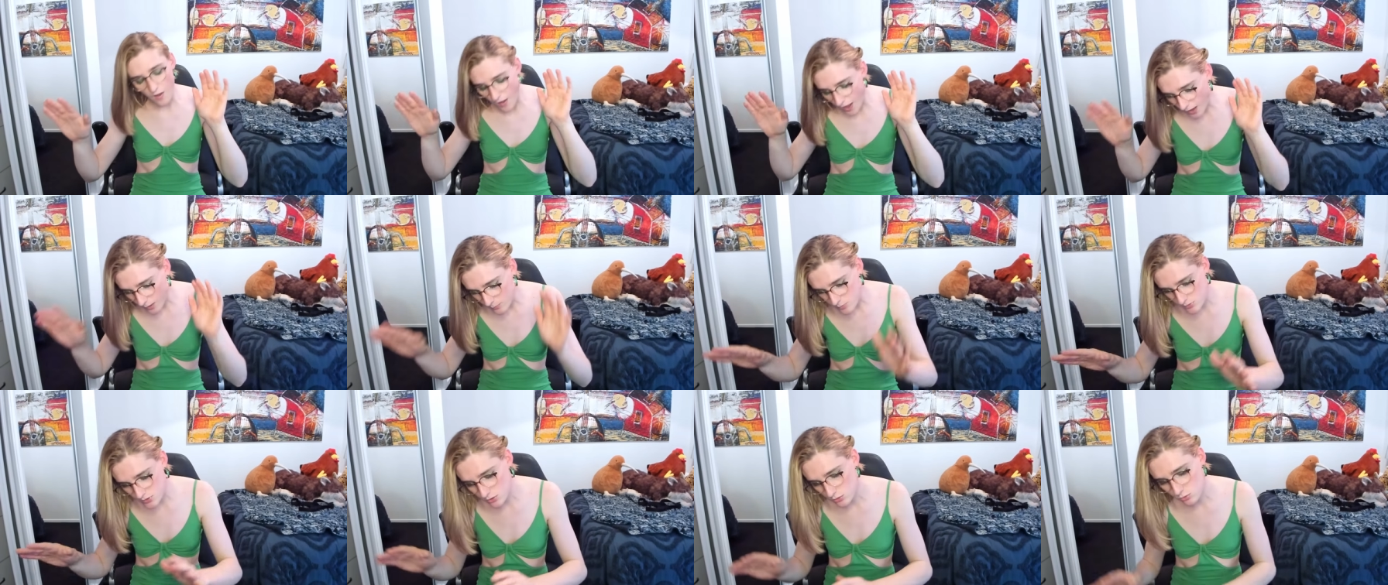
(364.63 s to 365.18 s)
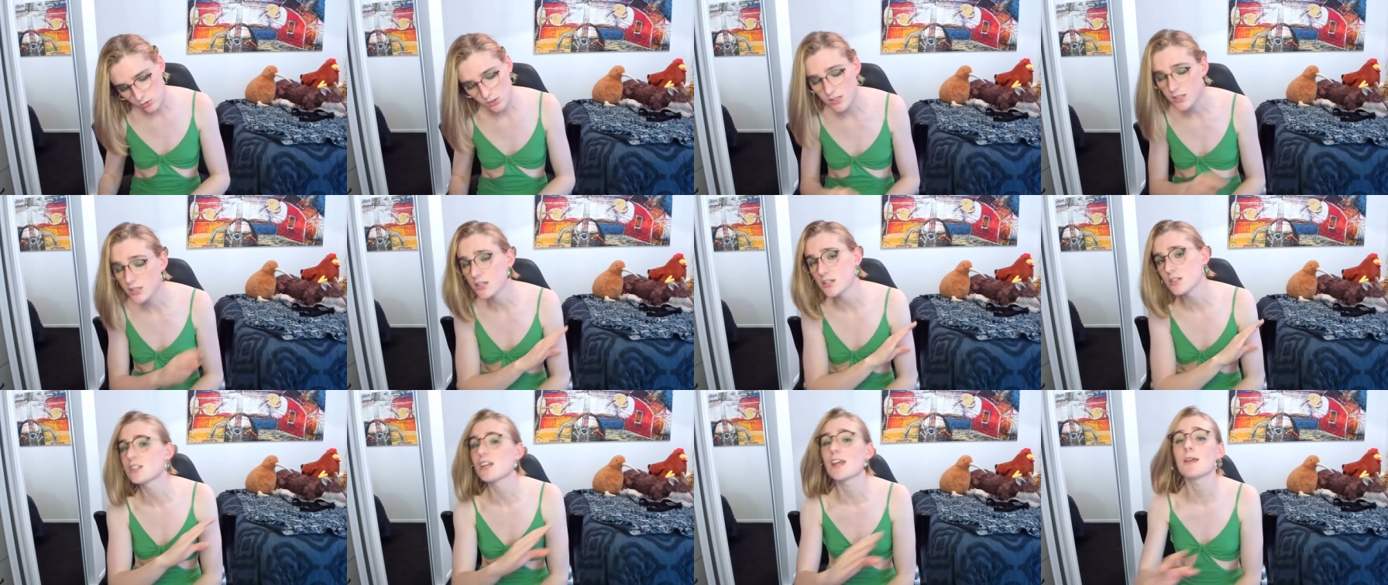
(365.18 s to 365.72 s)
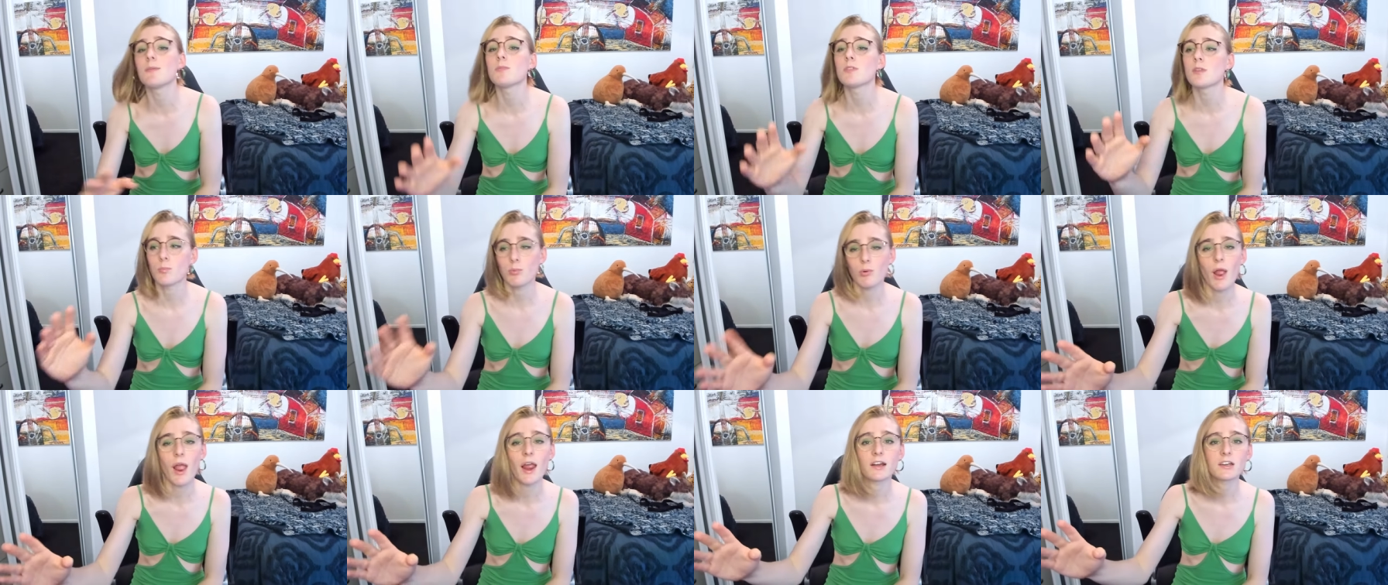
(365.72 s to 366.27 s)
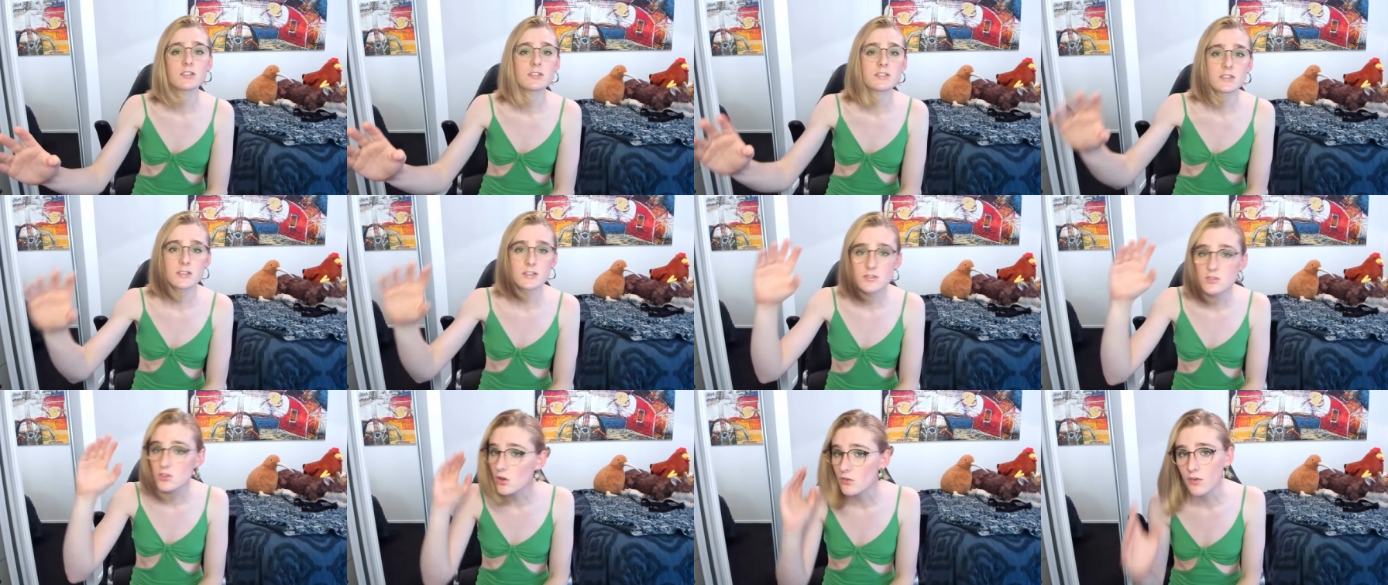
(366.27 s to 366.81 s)
absolutely condemn the
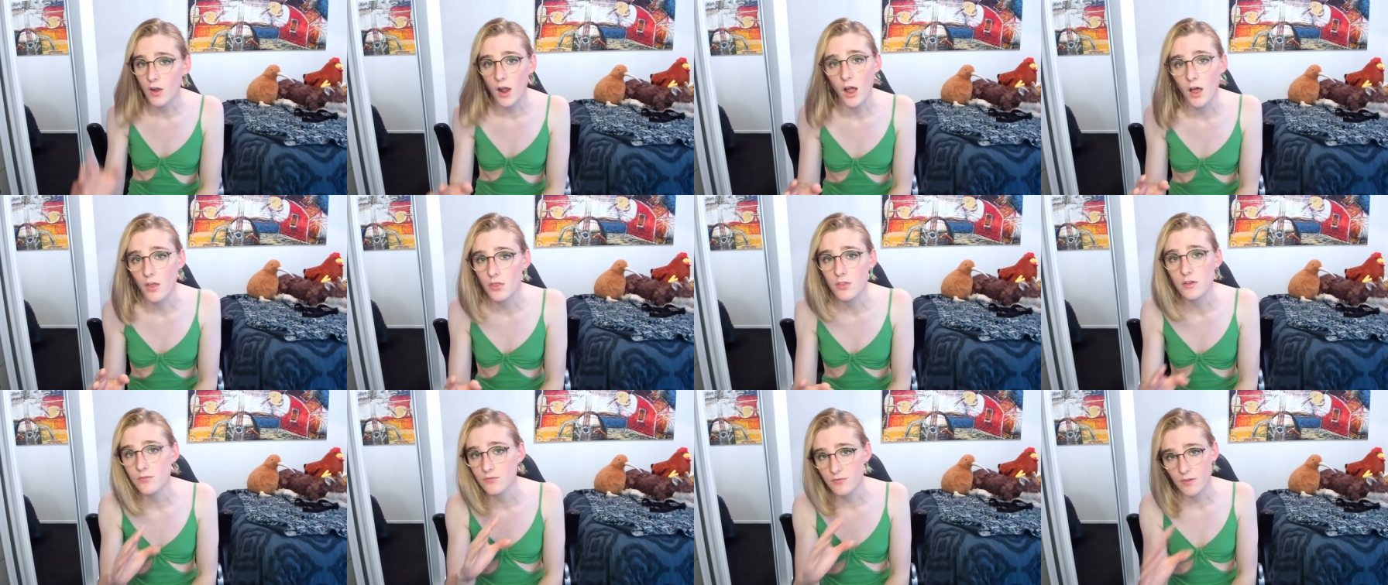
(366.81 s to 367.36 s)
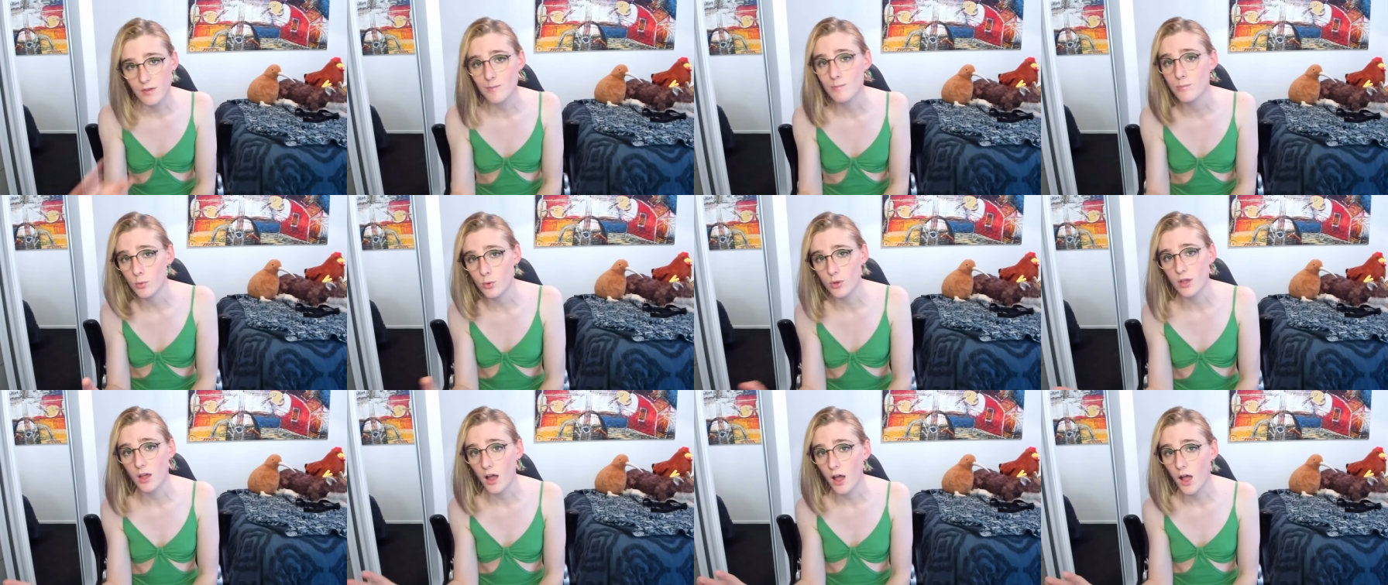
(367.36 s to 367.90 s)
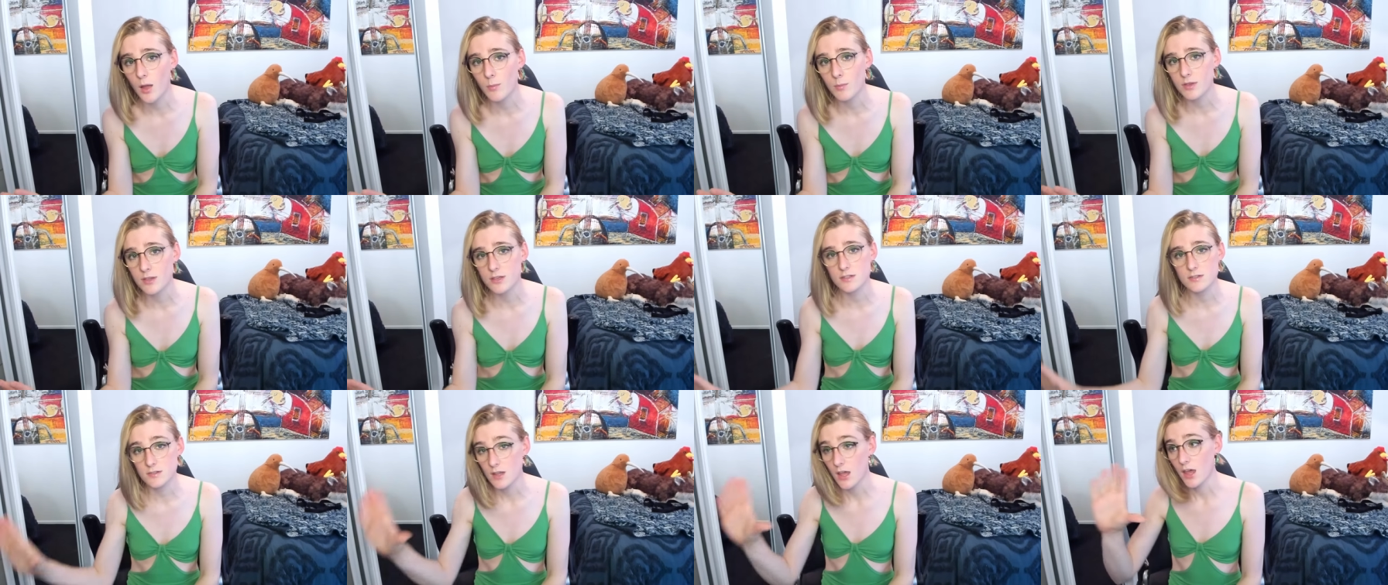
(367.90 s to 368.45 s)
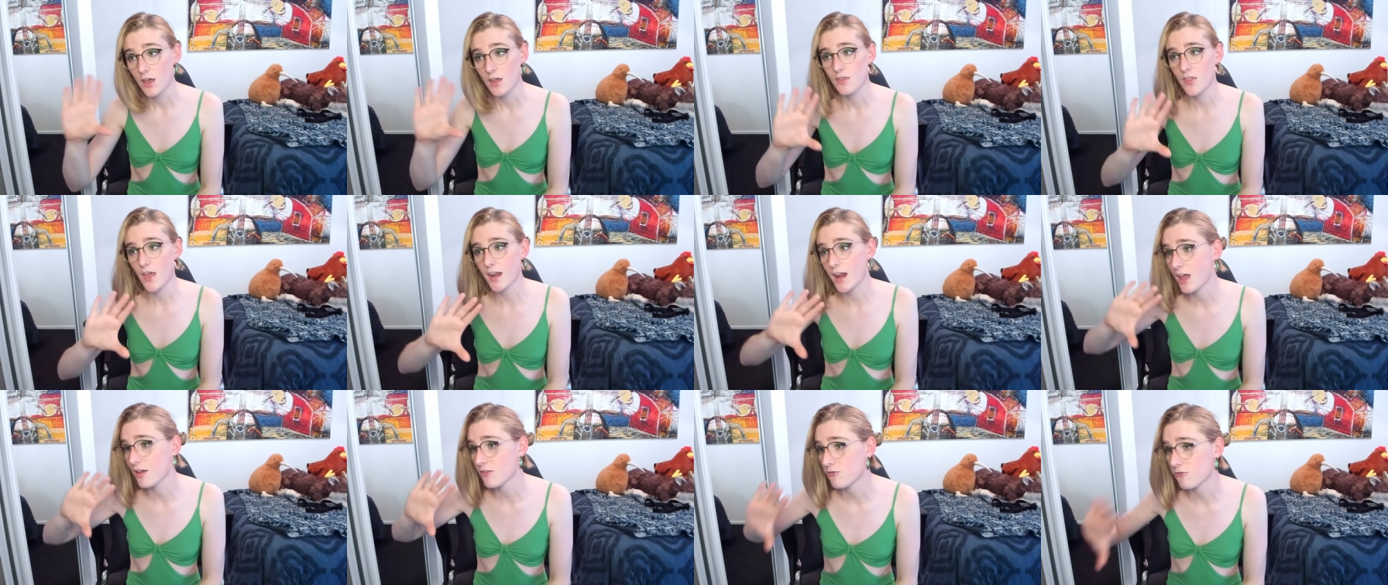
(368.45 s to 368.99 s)
practices of other femboy armies
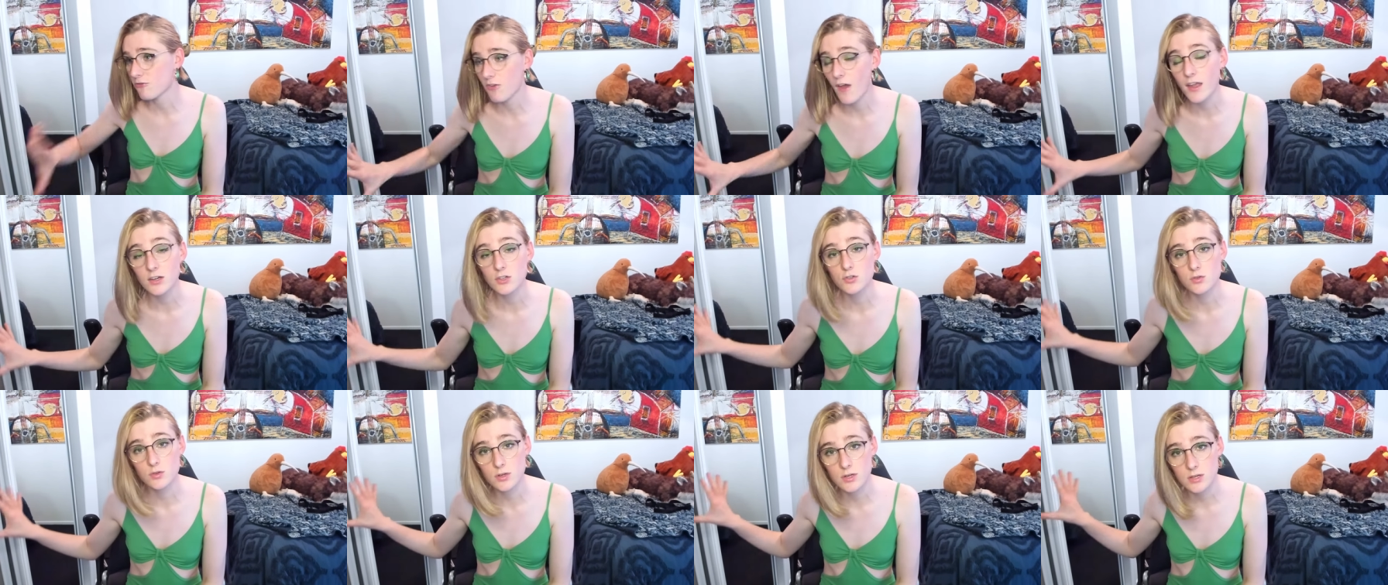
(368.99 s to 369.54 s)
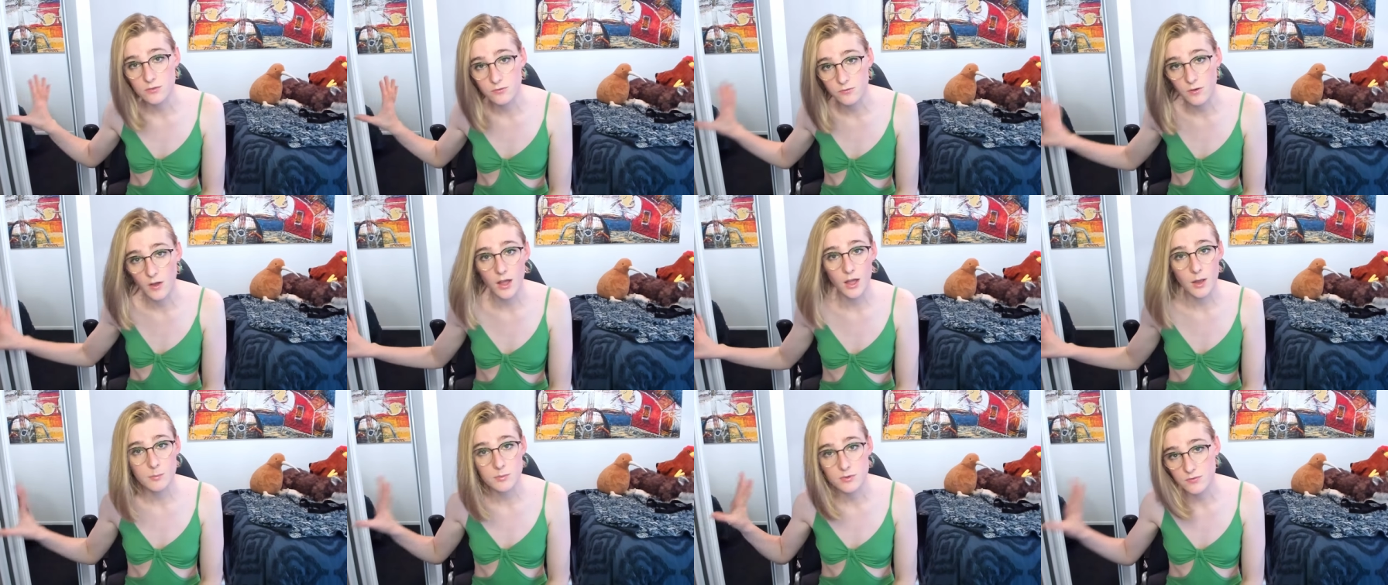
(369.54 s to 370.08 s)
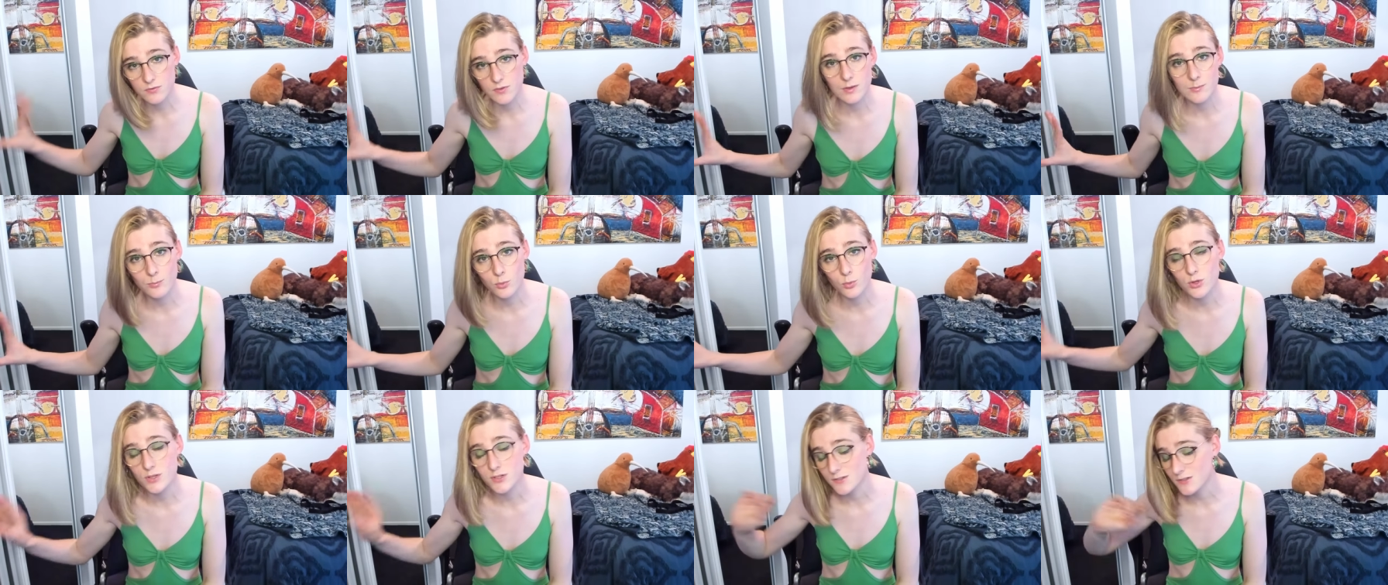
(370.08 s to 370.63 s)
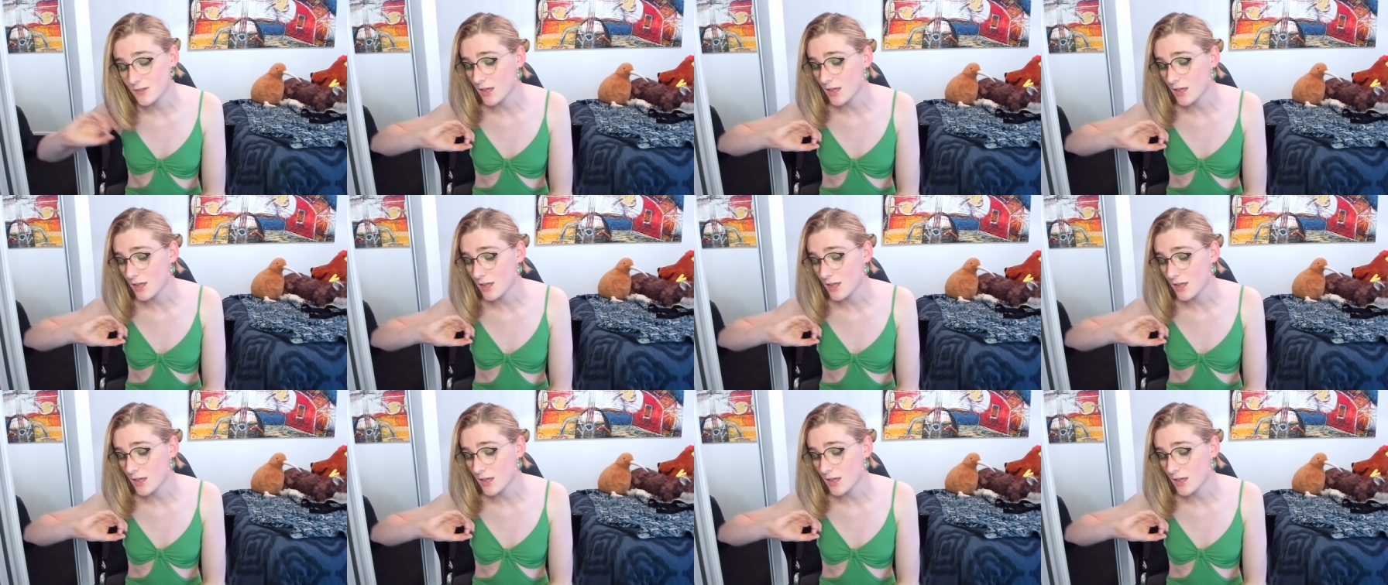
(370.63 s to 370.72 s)
that have factory farmed femboys.